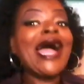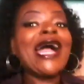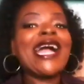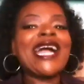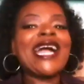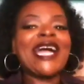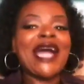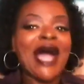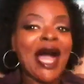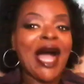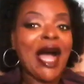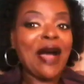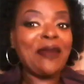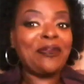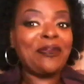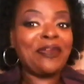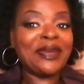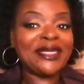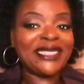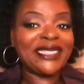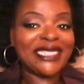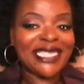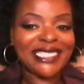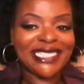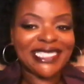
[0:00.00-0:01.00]

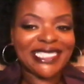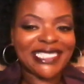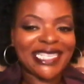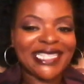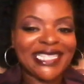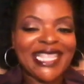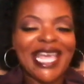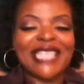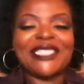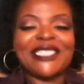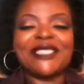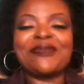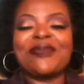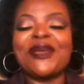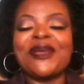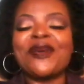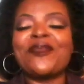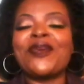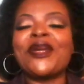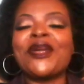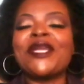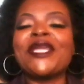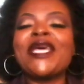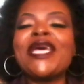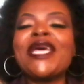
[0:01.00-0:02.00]
Competition, that's a big
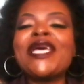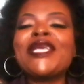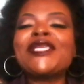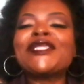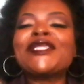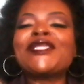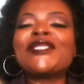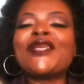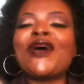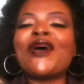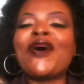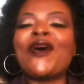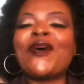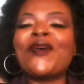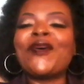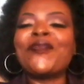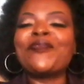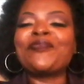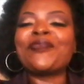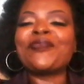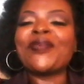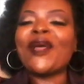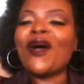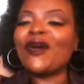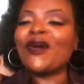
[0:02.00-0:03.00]
one.
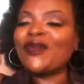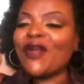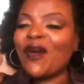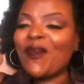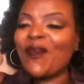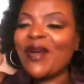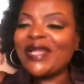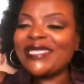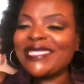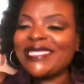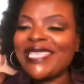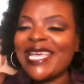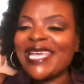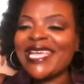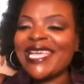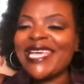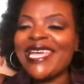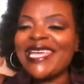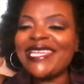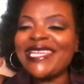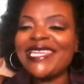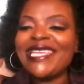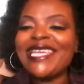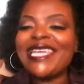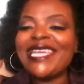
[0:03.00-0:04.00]
So hold on one
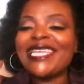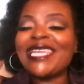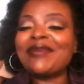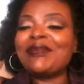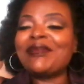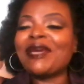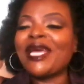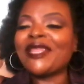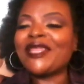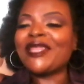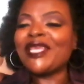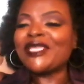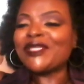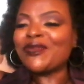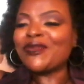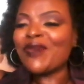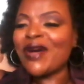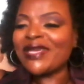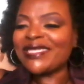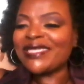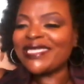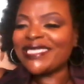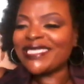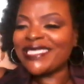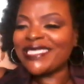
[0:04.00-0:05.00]
second. Let me get these
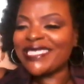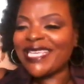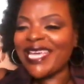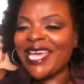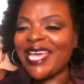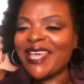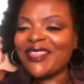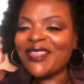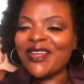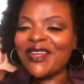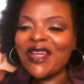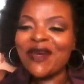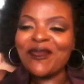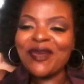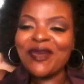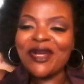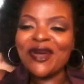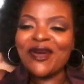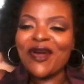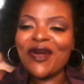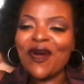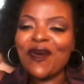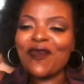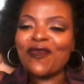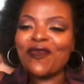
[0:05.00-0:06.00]
questions together, and
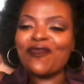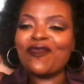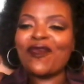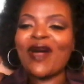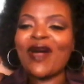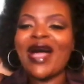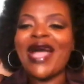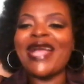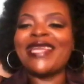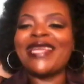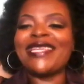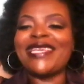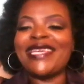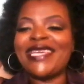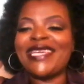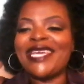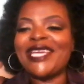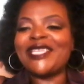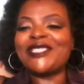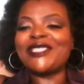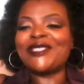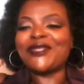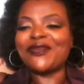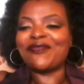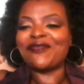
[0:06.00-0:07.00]
we'll go right
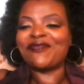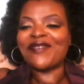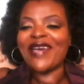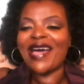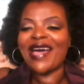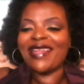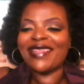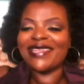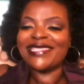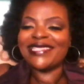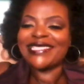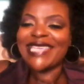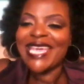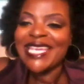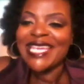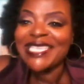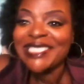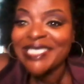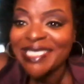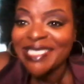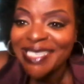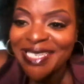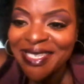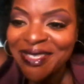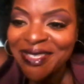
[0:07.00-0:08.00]
into
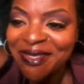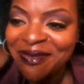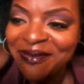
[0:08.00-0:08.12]
validation.